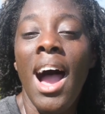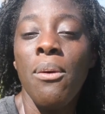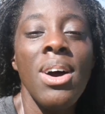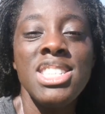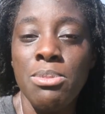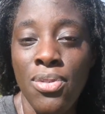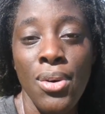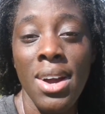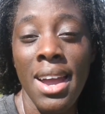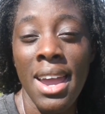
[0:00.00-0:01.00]
I wasn't
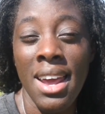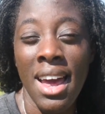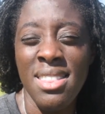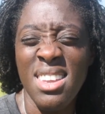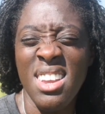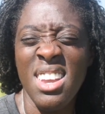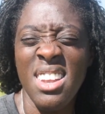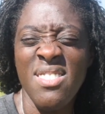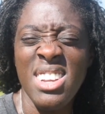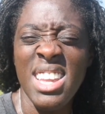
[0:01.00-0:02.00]
before, and I think
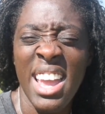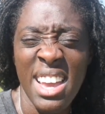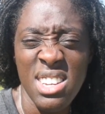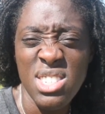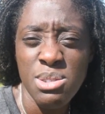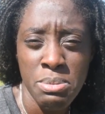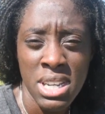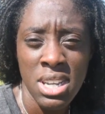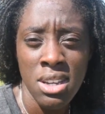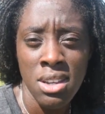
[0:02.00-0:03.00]
it really hindered
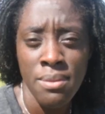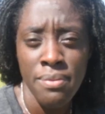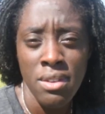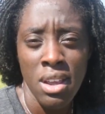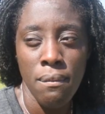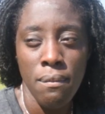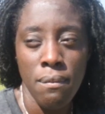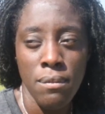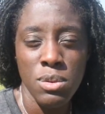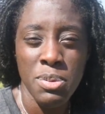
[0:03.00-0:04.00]
me
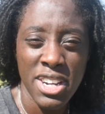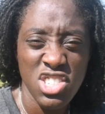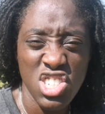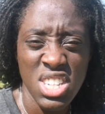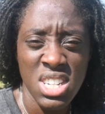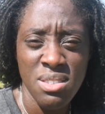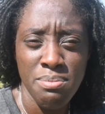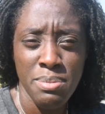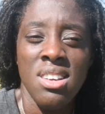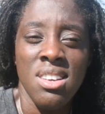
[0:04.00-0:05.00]
spiritually.
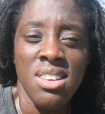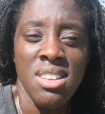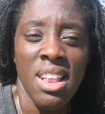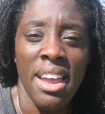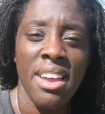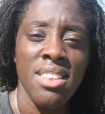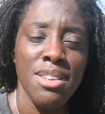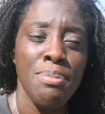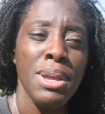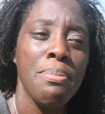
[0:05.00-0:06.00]
Like
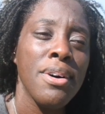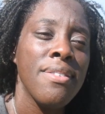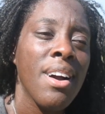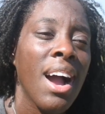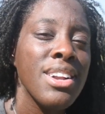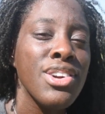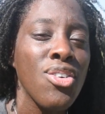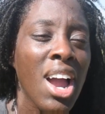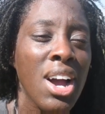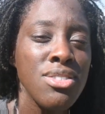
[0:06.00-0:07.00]
the people of God
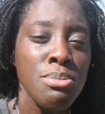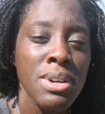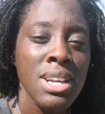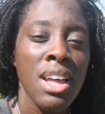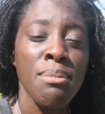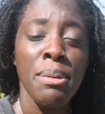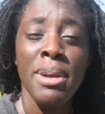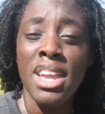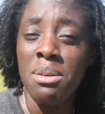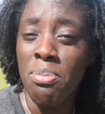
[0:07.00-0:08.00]
ground me, like my
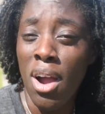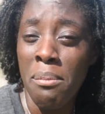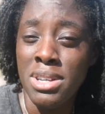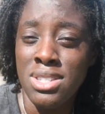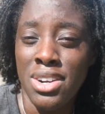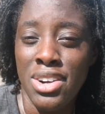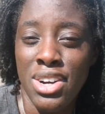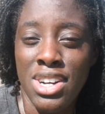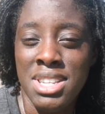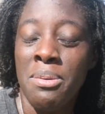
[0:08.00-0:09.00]
Pinky Promise
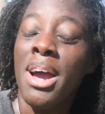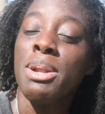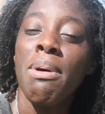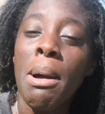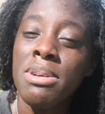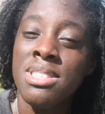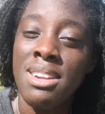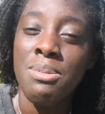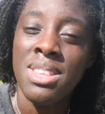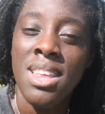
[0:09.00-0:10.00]
girls, I had a Bible
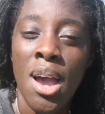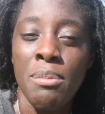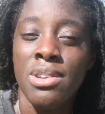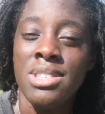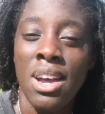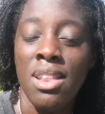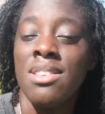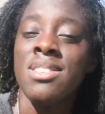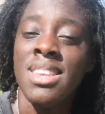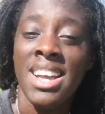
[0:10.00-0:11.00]
study with them. You'll see on
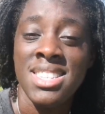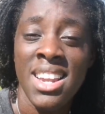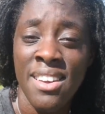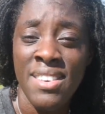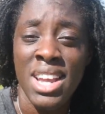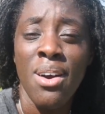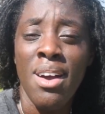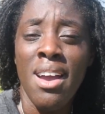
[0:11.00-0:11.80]
the next Sunday video.